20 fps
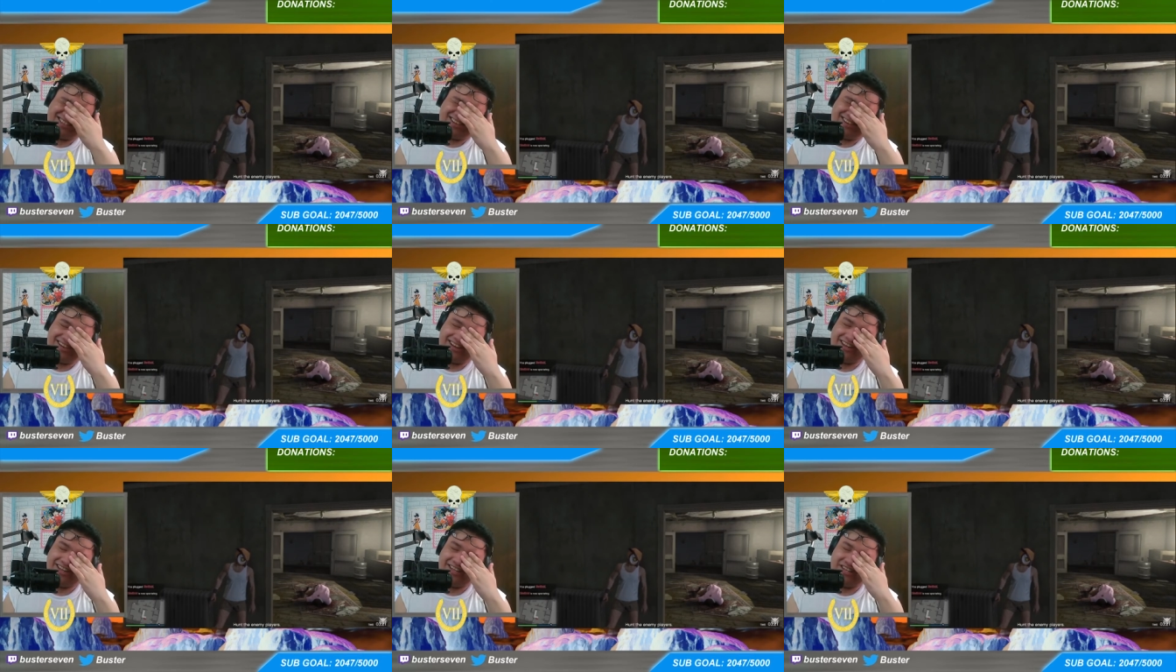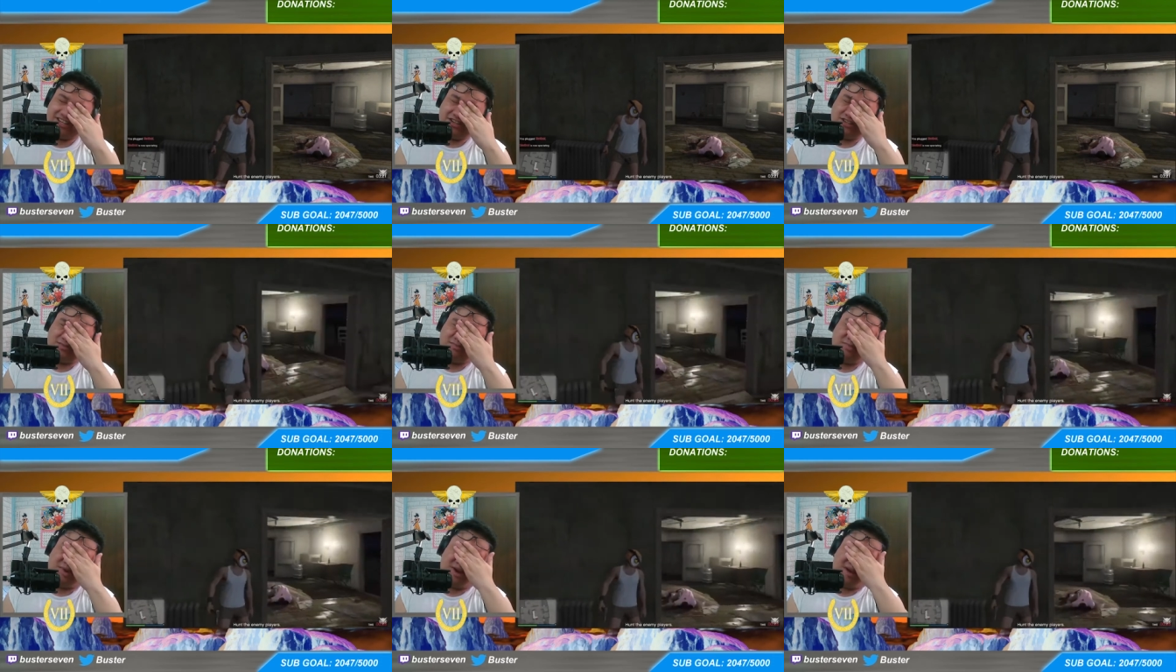Droid
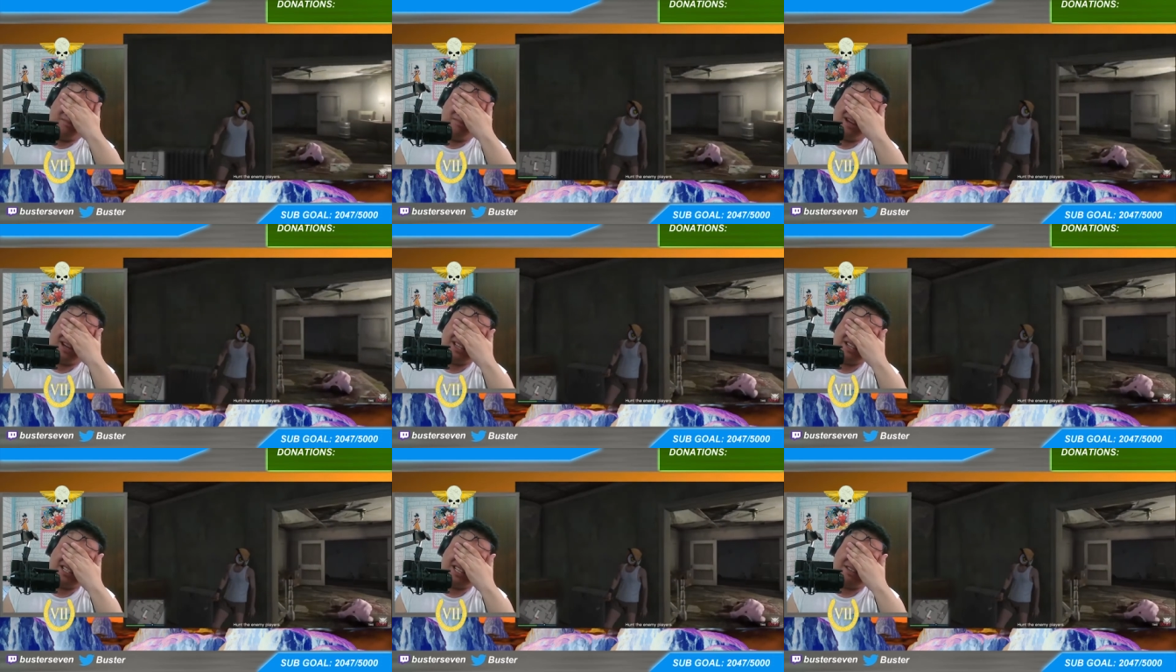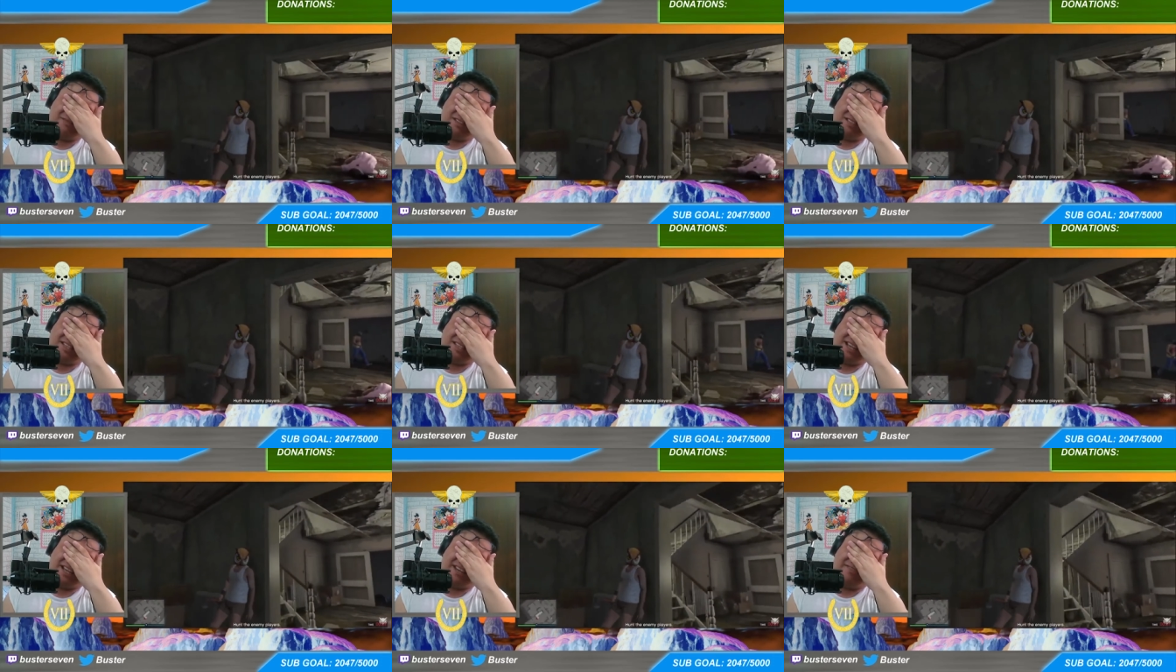used Bum Rush. It
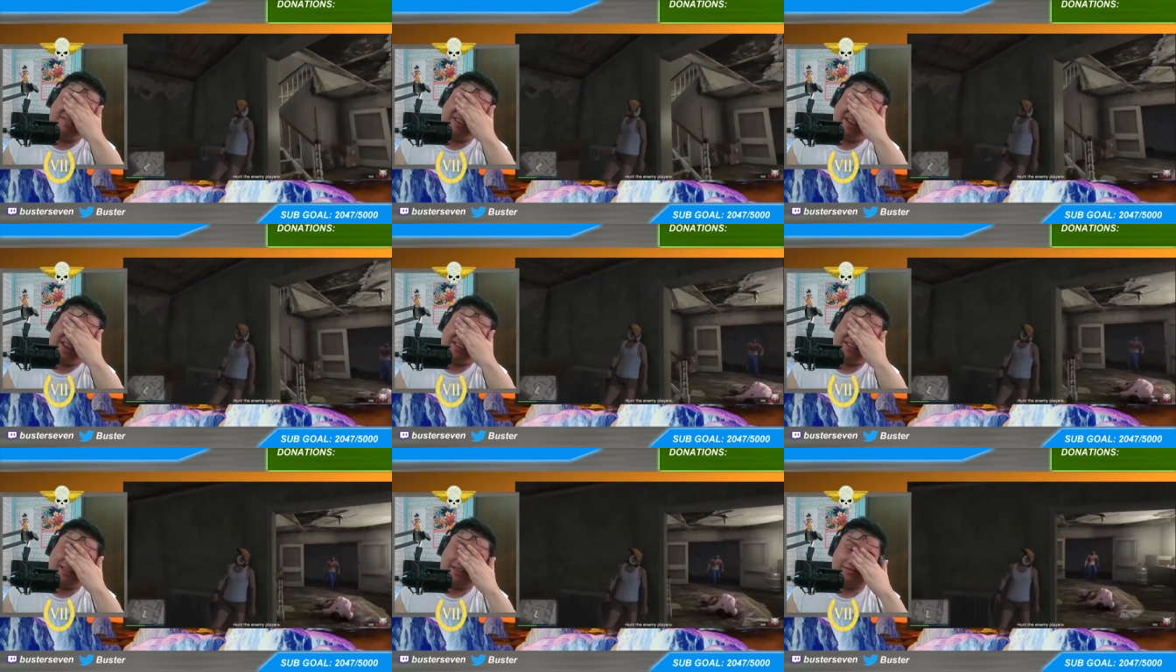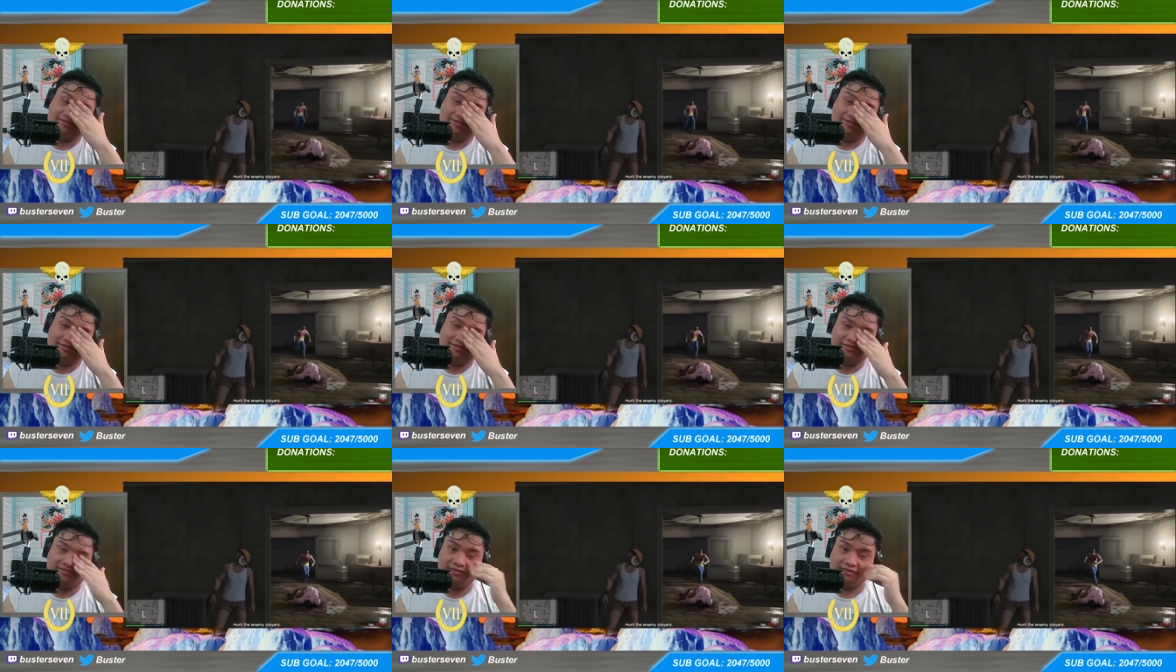was
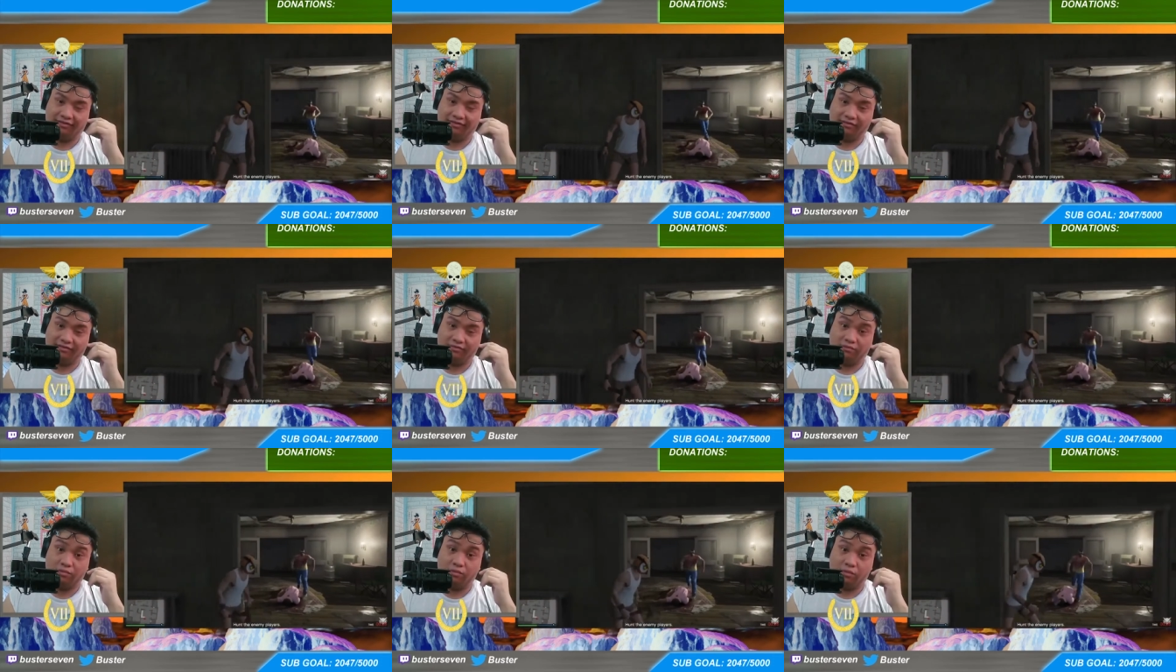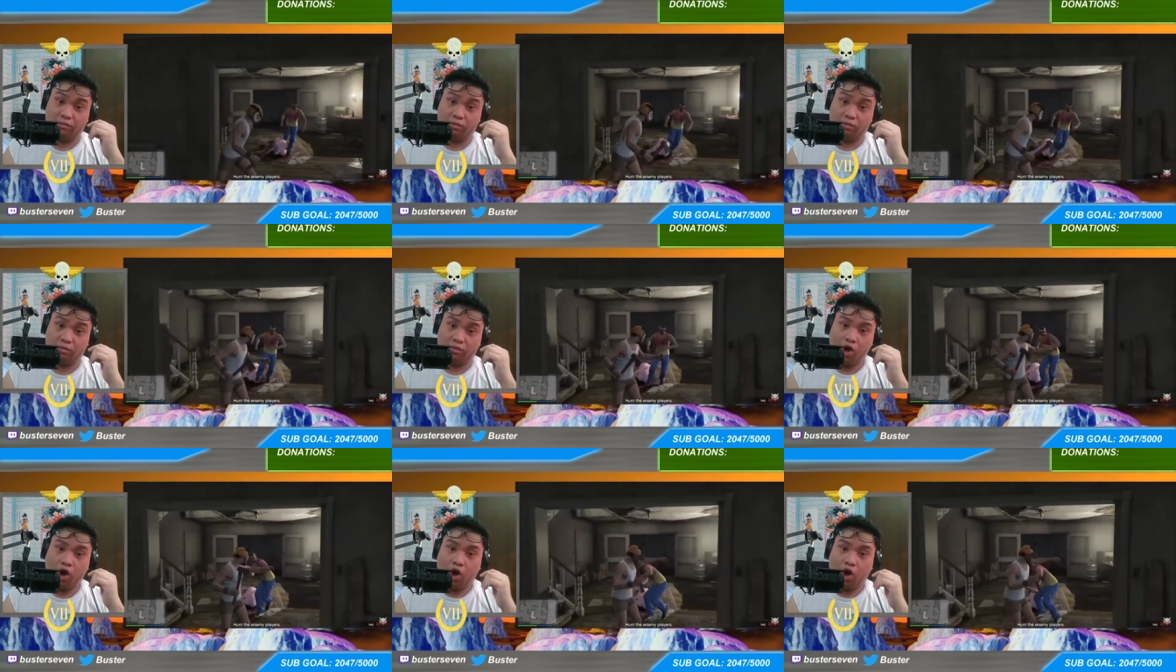ineffective.
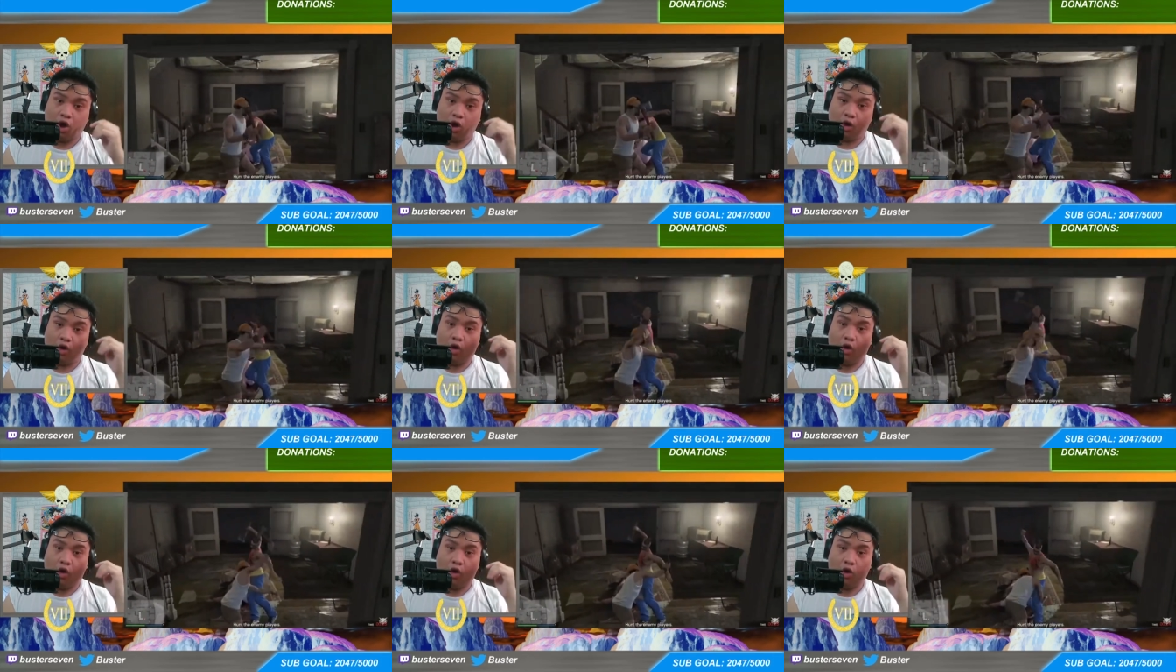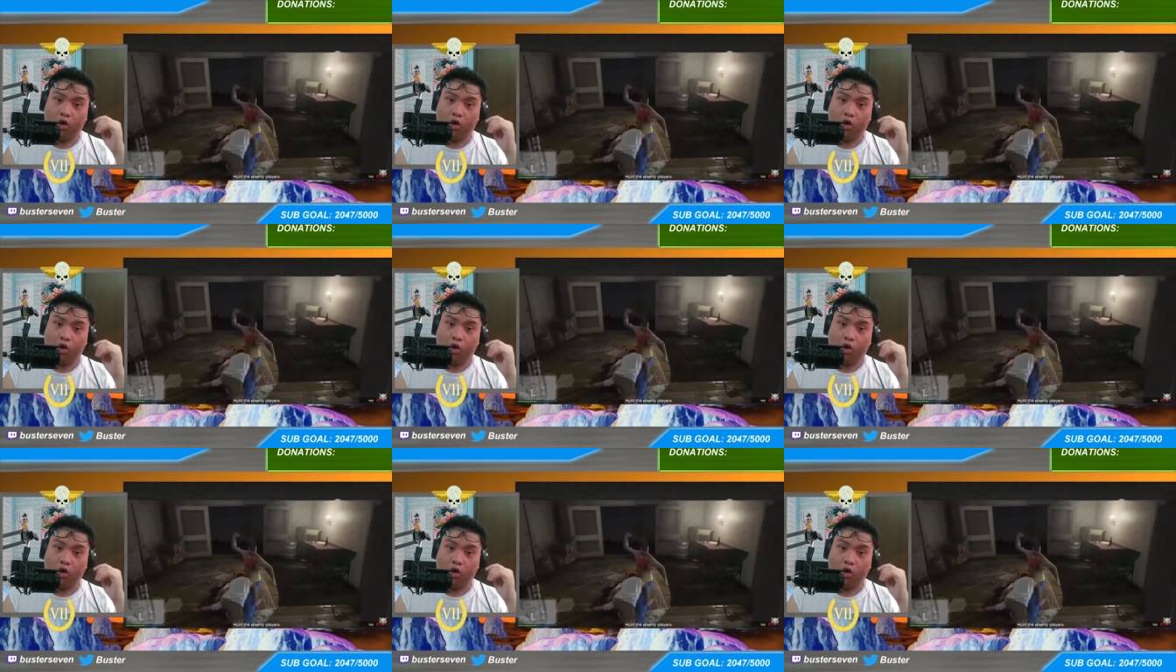Oh.